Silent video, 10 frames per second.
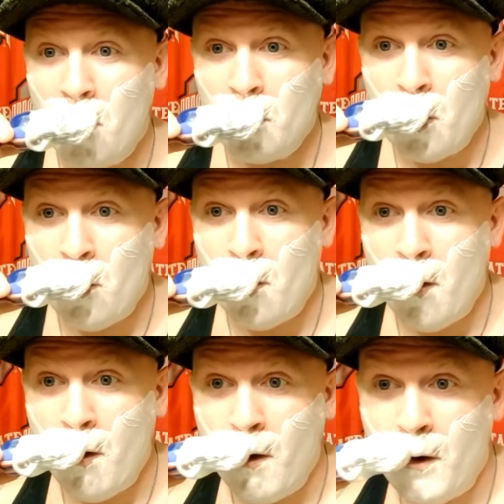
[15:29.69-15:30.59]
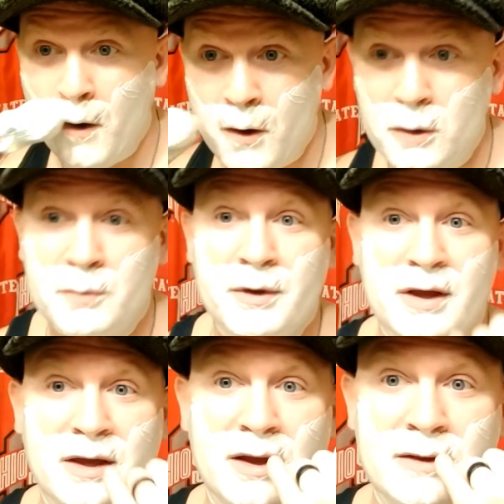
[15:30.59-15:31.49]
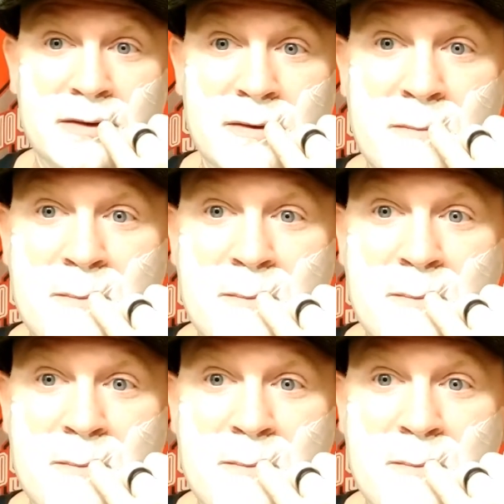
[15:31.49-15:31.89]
So all of my kids,